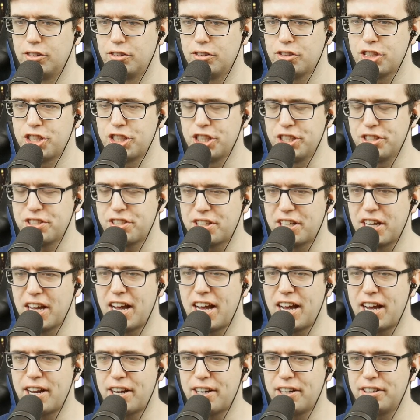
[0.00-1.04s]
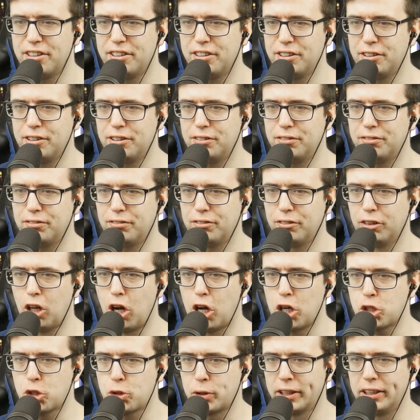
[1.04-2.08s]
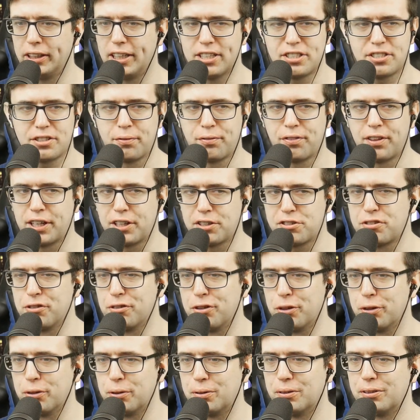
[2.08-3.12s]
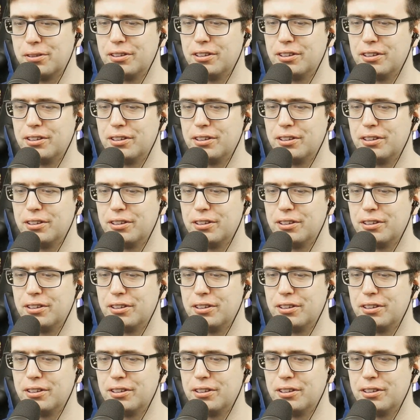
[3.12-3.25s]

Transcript: She's got a laundry list of things to do.